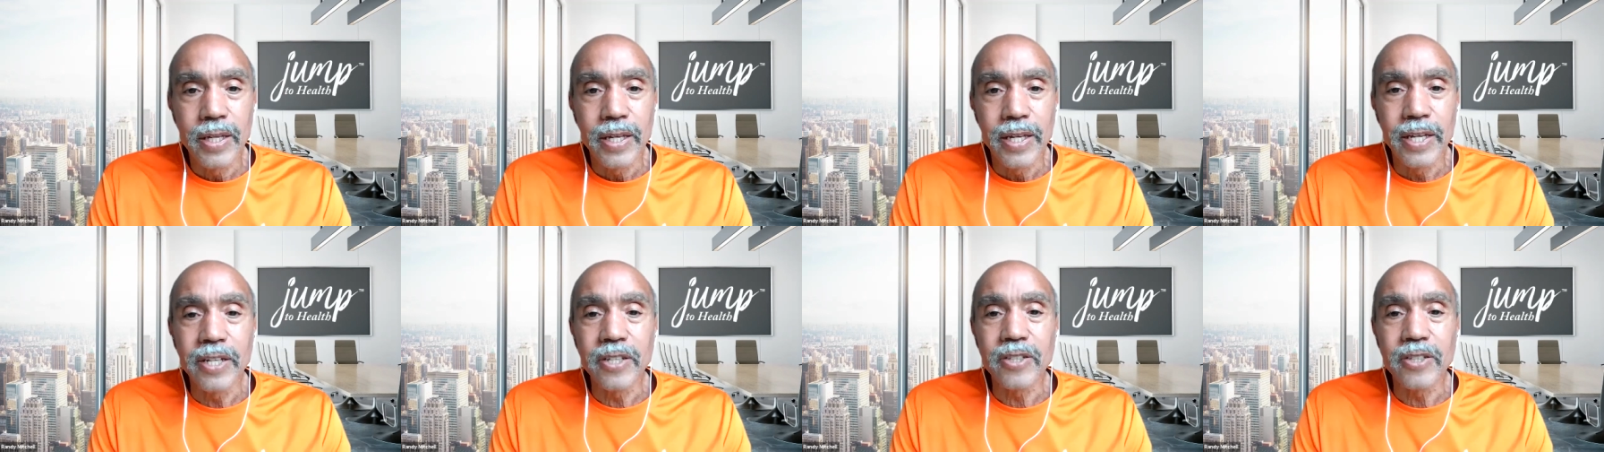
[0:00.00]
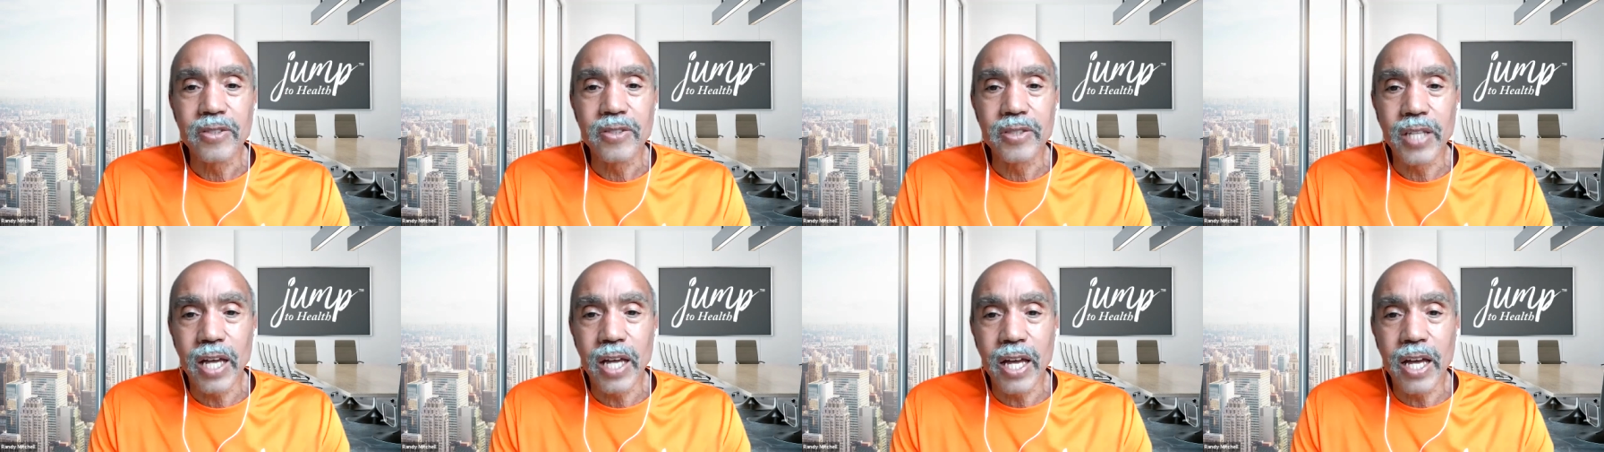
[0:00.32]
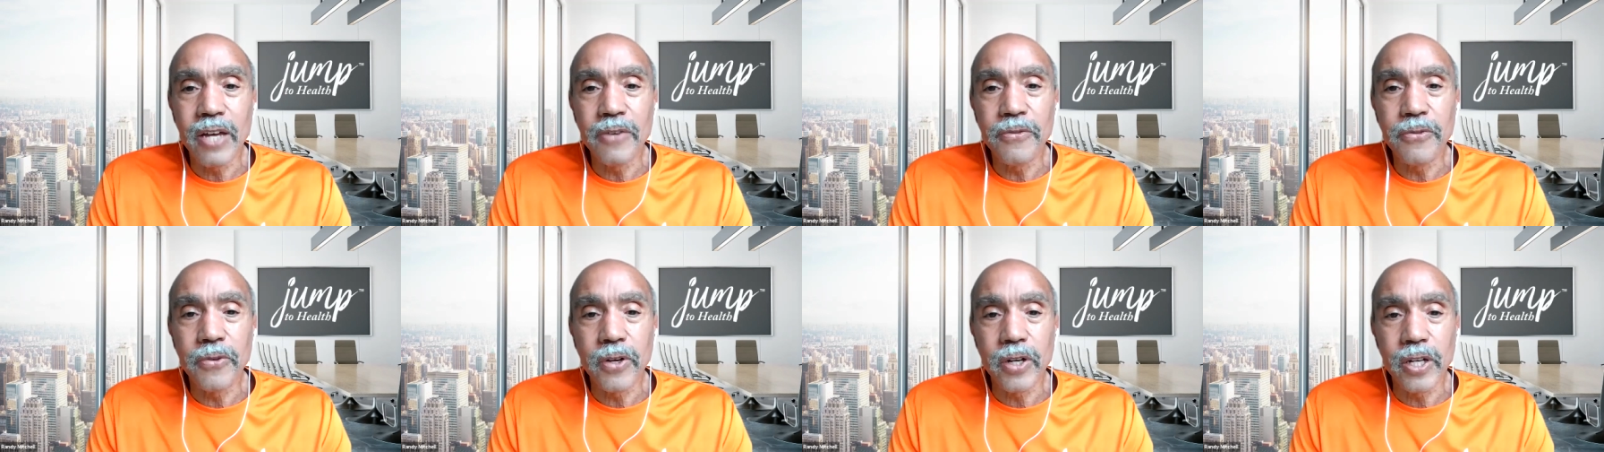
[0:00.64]
It is
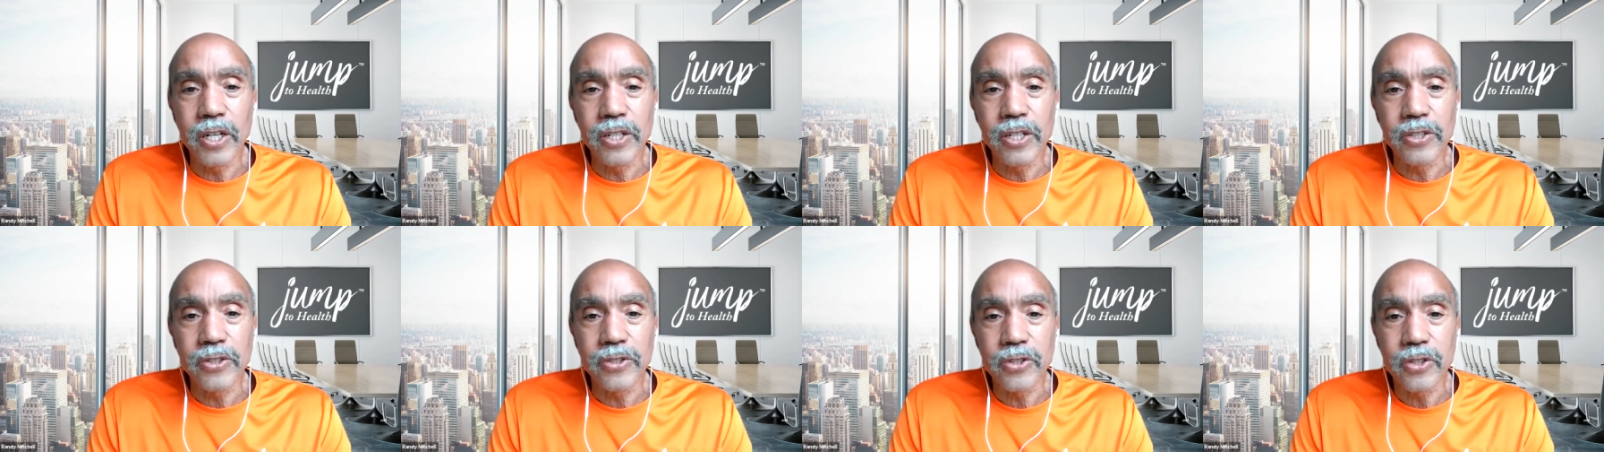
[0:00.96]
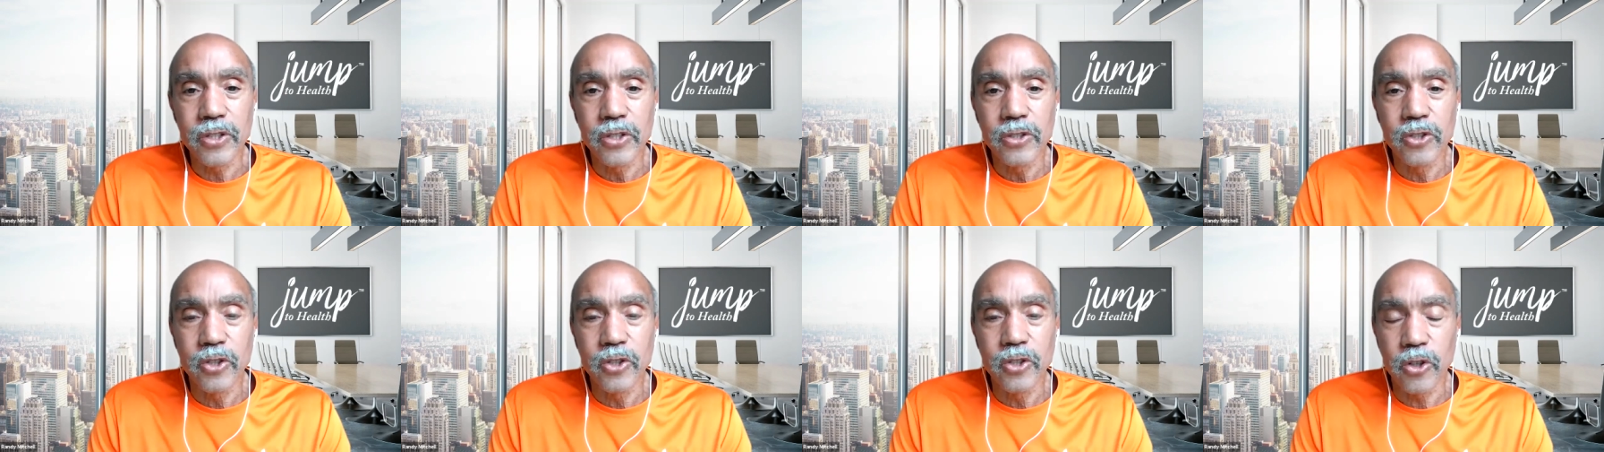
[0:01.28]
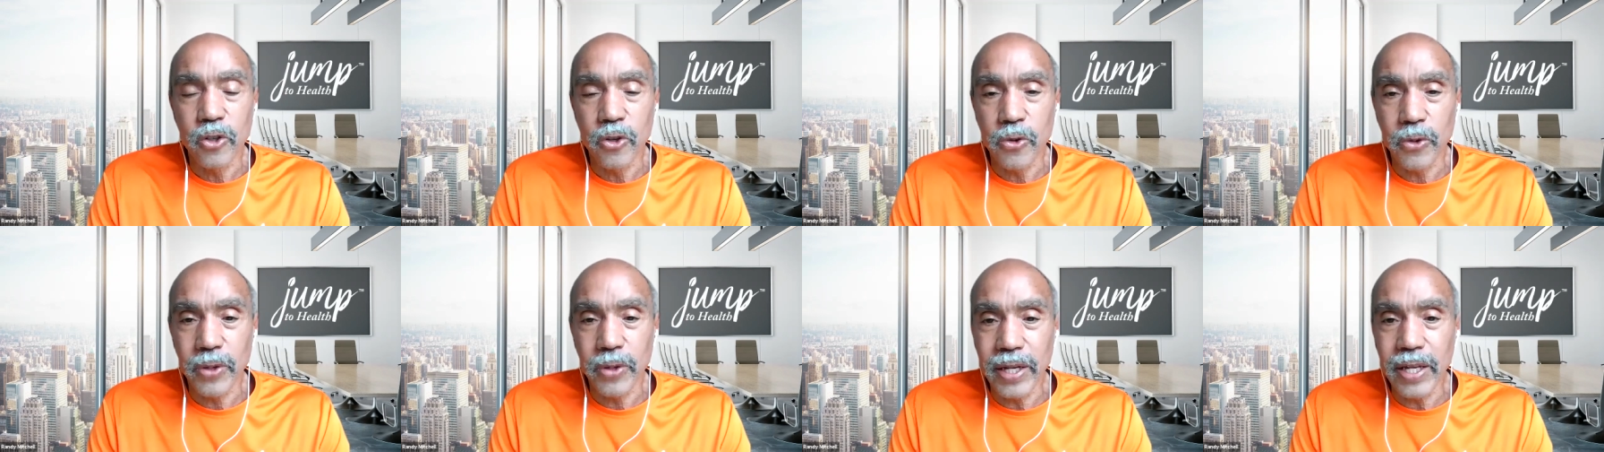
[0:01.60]
time for us to
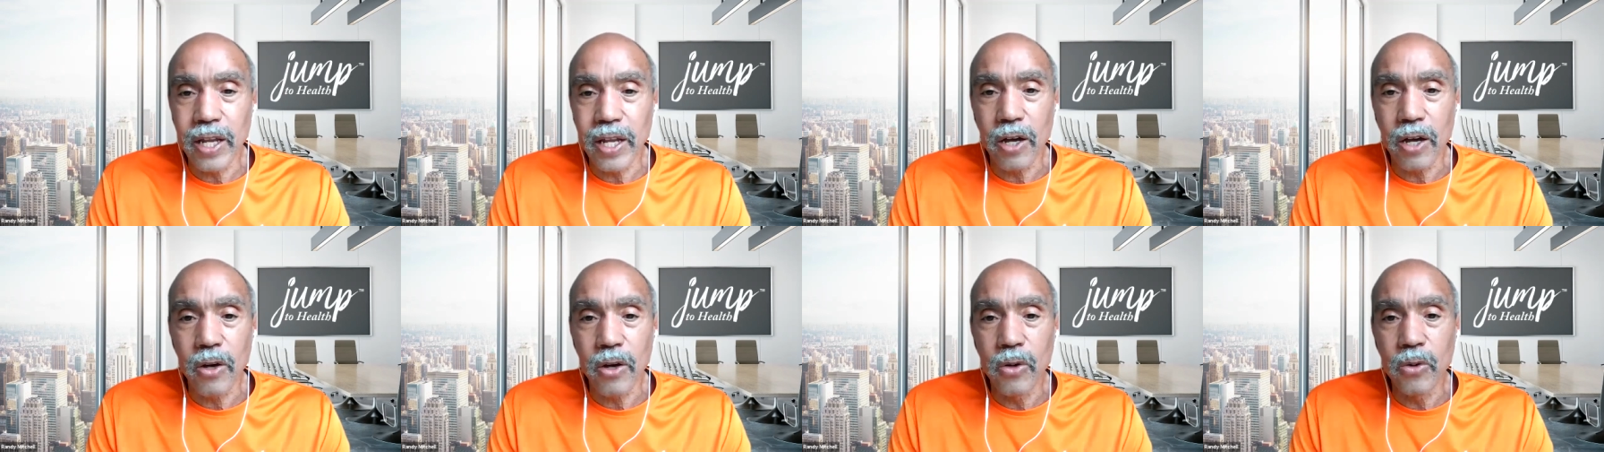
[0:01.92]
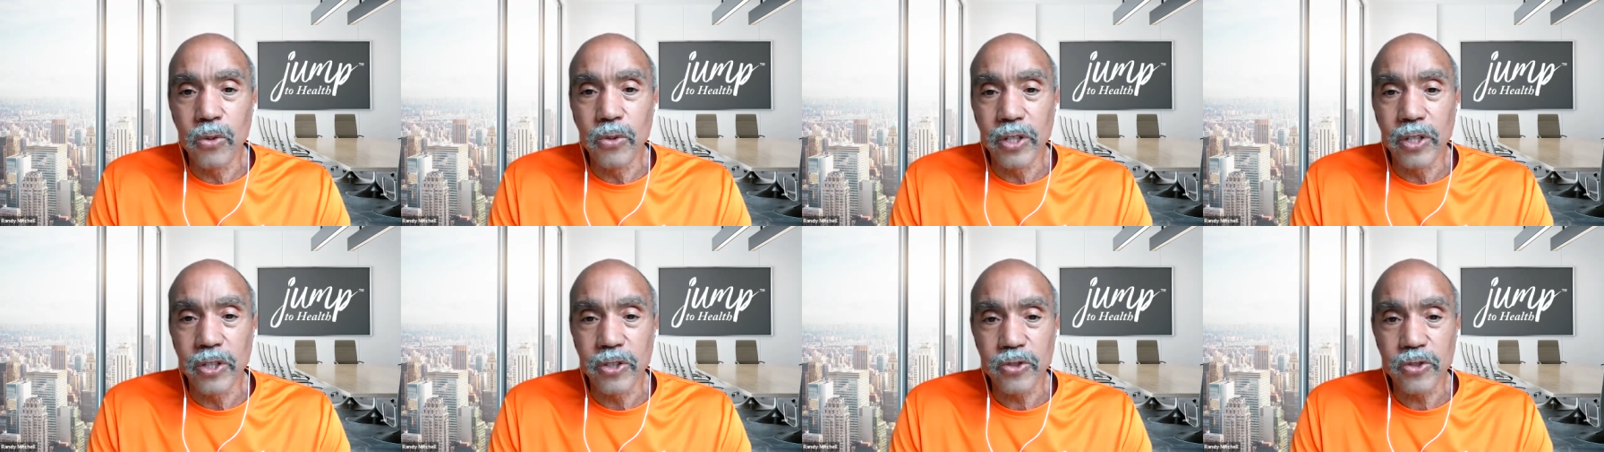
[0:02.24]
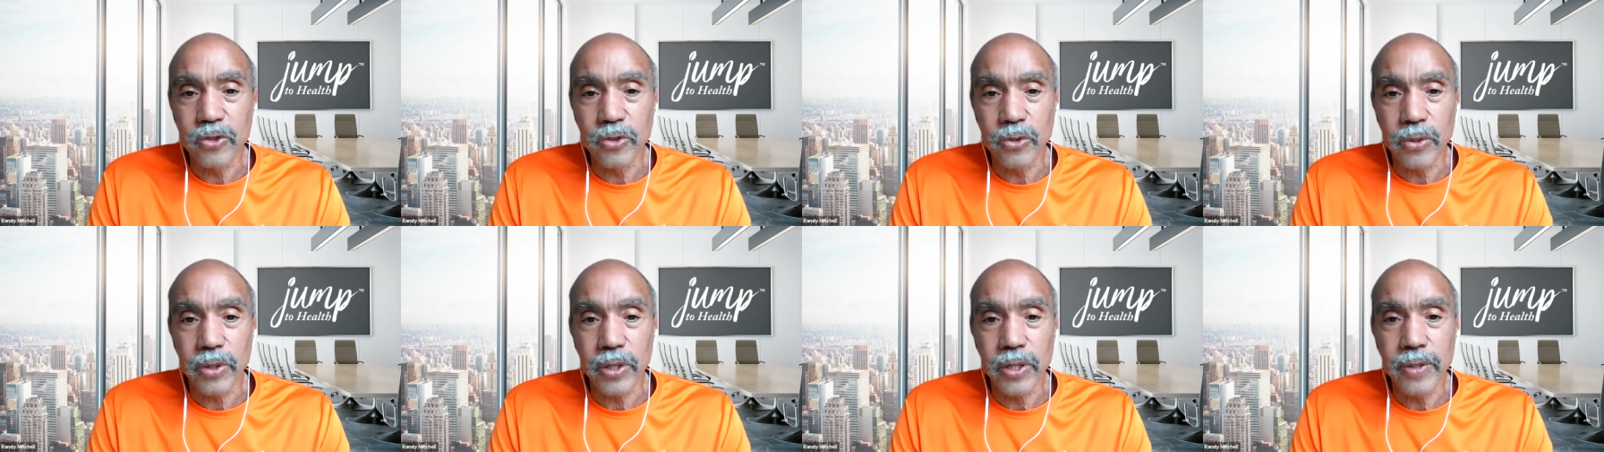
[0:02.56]
create our own
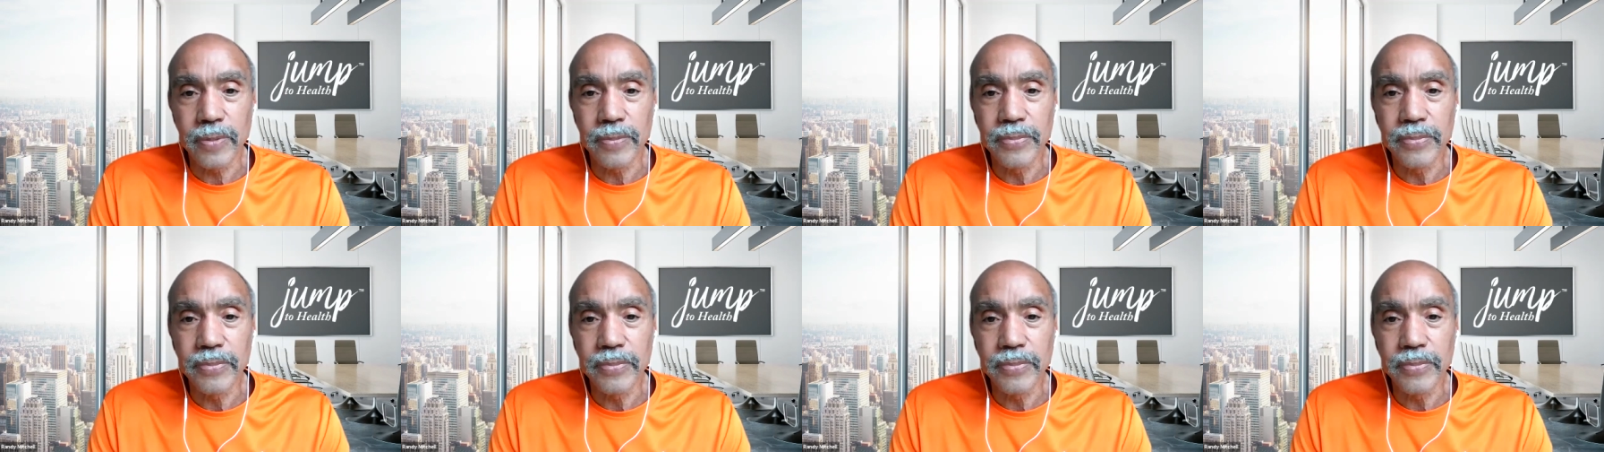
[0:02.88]
history.